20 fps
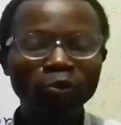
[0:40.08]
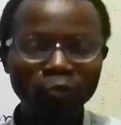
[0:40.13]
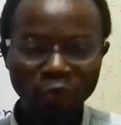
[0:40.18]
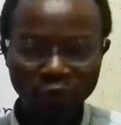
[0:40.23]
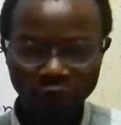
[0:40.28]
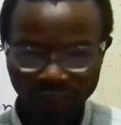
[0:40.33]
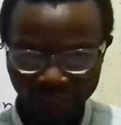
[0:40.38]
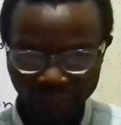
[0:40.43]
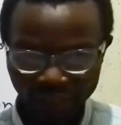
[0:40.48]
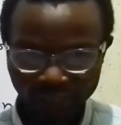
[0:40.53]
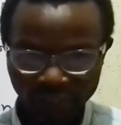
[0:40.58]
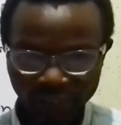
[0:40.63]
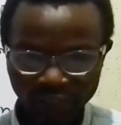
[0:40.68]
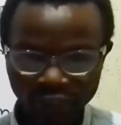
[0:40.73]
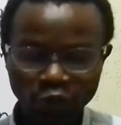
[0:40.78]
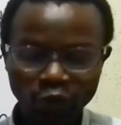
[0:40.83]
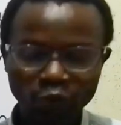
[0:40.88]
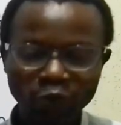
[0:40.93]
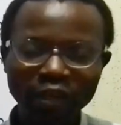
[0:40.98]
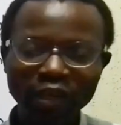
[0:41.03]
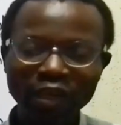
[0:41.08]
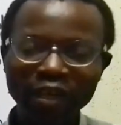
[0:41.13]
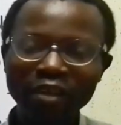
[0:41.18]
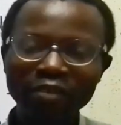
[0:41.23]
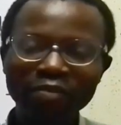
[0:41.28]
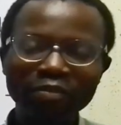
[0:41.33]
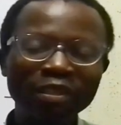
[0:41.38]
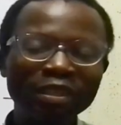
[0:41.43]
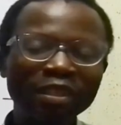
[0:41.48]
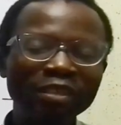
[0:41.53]
quantity to
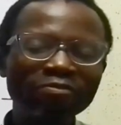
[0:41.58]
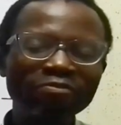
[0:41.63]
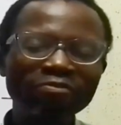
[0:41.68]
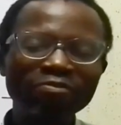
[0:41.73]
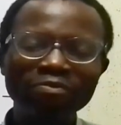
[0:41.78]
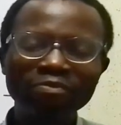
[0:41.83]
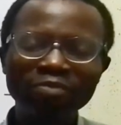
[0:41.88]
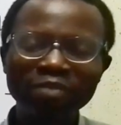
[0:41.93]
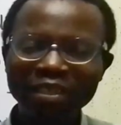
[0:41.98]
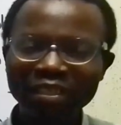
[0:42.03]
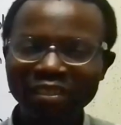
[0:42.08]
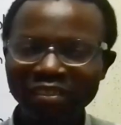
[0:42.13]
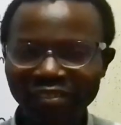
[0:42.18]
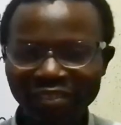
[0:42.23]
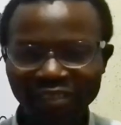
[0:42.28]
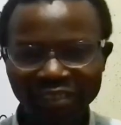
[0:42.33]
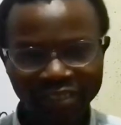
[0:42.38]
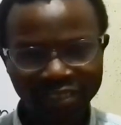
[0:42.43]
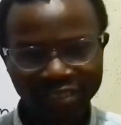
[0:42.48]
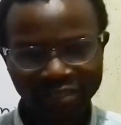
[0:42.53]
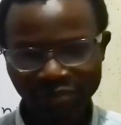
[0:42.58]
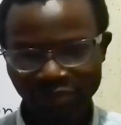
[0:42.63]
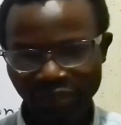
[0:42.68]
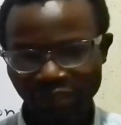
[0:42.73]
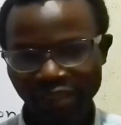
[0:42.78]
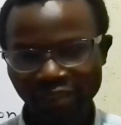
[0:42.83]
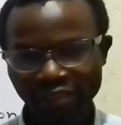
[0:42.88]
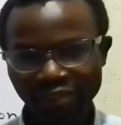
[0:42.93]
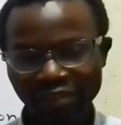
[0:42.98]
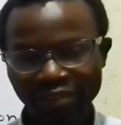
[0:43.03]
have very
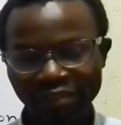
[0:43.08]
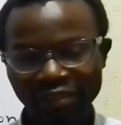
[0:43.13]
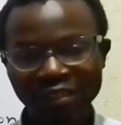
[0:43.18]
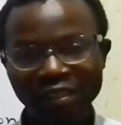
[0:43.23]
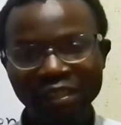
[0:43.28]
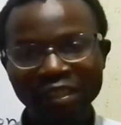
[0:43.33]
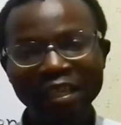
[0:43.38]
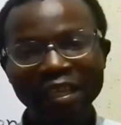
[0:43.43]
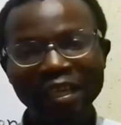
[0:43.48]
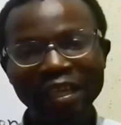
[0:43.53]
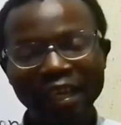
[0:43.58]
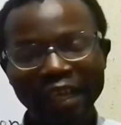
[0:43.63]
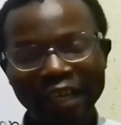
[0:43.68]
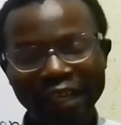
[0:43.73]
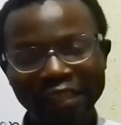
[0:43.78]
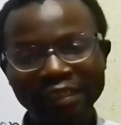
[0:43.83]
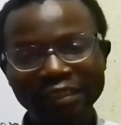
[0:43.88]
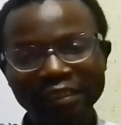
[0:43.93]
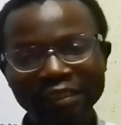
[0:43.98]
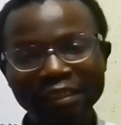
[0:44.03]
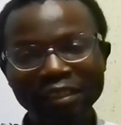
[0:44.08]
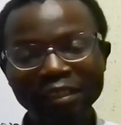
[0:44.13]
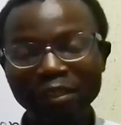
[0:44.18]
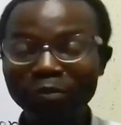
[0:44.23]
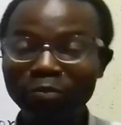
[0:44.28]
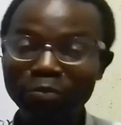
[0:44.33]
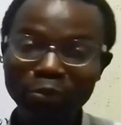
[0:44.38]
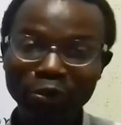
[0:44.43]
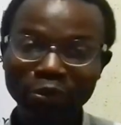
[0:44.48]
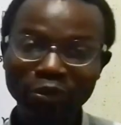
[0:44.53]
significant and
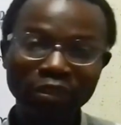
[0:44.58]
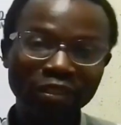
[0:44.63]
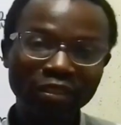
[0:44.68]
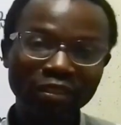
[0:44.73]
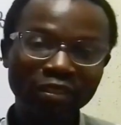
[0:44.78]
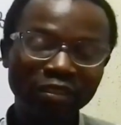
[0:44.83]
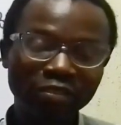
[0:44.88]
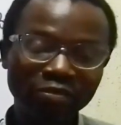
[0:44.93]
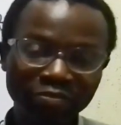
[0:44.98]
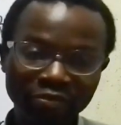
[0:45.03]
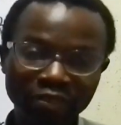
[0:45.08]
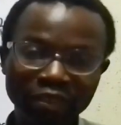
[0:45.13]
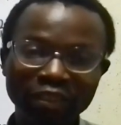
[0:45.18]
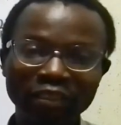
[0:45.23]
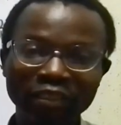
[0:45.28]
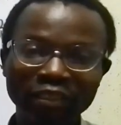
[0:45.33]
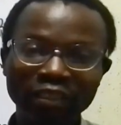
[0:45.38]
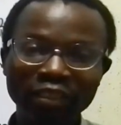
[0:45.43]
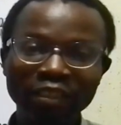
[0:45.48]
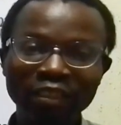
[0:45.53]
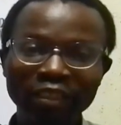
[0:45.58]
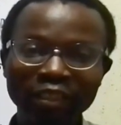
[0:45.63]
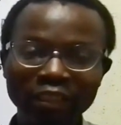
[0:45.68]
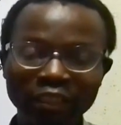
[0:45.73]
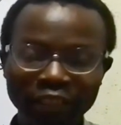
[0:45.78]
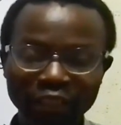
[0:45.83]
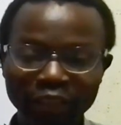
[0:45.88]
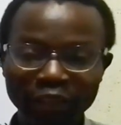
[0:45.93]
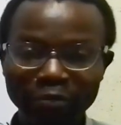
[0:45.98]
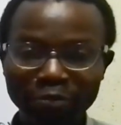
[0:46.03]
important effect
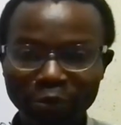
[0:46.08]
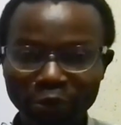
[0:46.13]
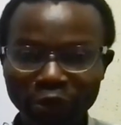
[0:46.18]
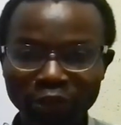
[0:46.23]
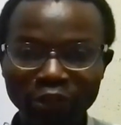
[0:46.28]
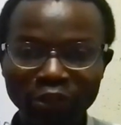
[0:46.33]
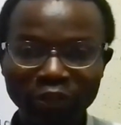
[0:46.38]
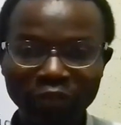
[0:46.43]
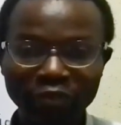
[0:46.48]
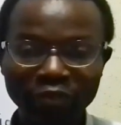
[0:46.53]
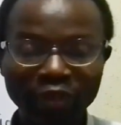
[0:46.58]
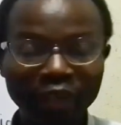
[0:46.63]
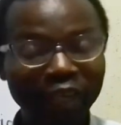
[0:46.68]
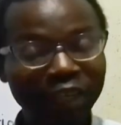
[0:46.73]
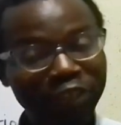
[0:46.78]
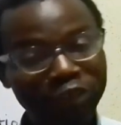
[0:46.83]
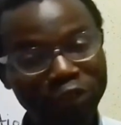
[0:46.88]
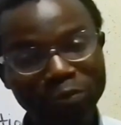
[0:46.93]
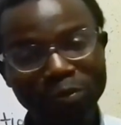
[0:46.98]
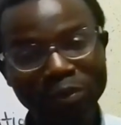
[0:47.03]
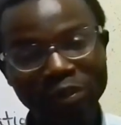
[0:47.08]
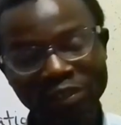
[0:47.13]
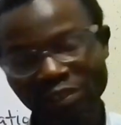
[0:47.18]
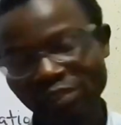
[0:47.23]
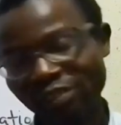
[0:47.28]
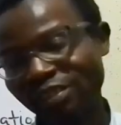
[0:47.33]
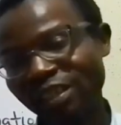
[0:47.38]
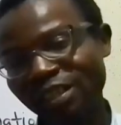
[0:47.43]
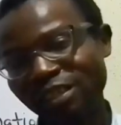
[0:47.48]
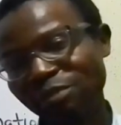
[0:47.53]
in the body of
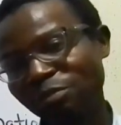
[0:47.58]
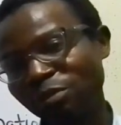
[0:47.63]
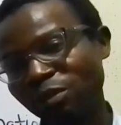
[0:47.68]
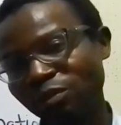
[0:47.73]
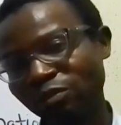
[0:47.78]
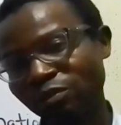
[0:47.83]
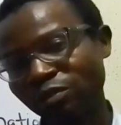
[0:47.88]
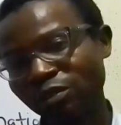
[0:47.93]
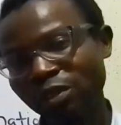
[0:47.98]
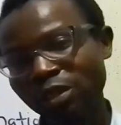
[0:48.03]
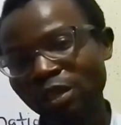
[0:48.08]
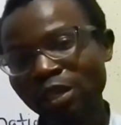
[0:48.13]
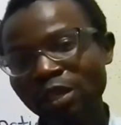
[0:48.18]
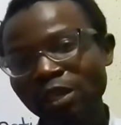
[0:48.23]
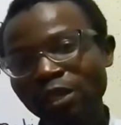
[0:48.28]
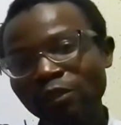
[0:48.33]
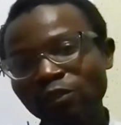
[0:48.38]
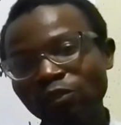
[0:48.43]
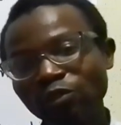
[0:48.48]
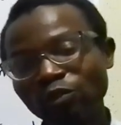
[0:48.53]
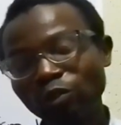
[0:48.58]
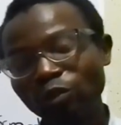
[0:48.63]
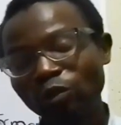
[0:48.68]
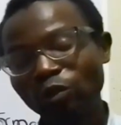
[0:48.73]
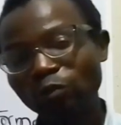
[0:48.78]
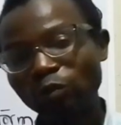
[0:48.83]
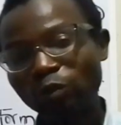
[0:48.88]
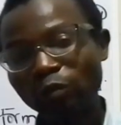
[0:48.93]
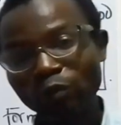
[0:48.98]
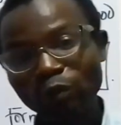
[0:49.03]
humans and animals.
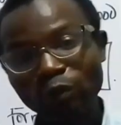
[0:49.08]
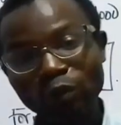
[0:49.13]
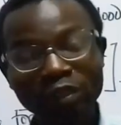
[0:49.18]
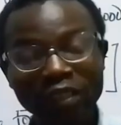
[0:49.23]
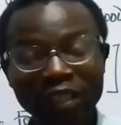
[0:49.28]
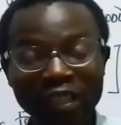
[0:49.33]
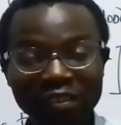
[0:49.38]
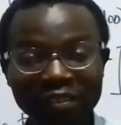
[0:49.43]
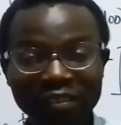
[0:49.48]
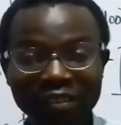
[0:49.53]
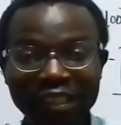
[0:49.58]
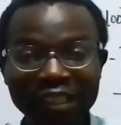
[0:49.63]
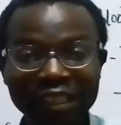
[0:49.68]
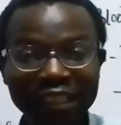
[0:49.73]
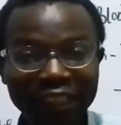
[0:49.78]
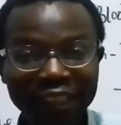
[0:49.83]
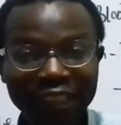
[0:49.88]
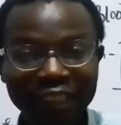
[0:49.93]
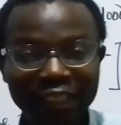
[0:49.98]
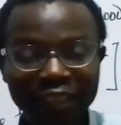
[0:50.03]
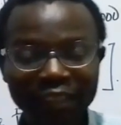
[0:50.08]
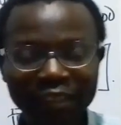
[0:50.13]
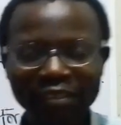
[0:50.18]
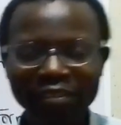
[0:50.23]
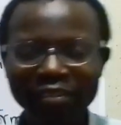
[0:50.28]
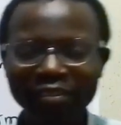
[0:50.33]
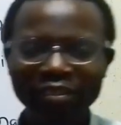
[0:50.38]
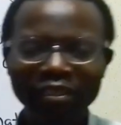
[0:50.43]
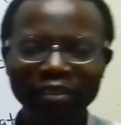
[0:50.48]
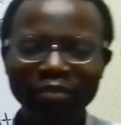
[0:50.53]
So we've looked at zinc,
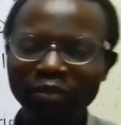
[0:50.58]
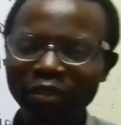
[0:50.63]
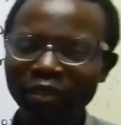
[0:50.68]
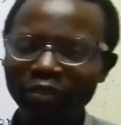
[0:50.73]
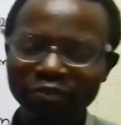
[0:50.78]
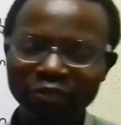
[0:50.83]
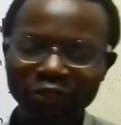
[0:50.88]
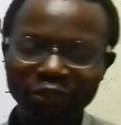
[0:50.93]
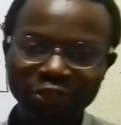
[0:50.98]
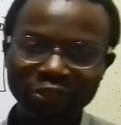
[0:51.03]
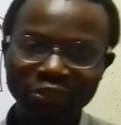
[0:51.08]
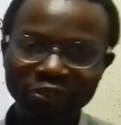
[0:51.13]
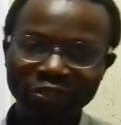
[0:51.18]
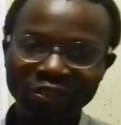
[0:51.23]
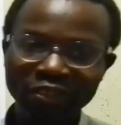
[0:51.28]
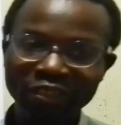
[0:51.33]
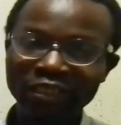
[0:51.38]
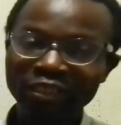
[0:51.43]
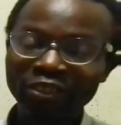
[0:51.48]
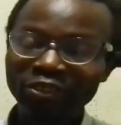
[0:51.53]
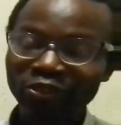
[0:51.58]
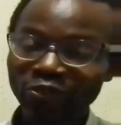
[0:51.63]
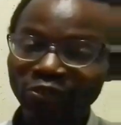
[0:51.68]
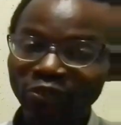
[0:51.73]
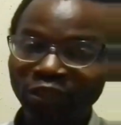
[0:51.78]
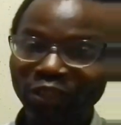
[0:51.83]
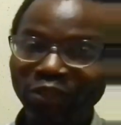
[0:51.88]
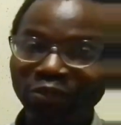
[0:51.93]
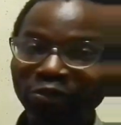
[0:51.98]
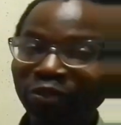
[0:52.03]
several functions.
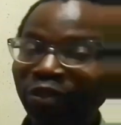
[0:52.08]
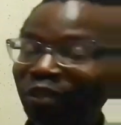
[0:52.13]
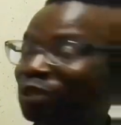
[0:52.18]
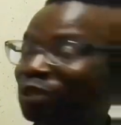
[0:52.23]
Today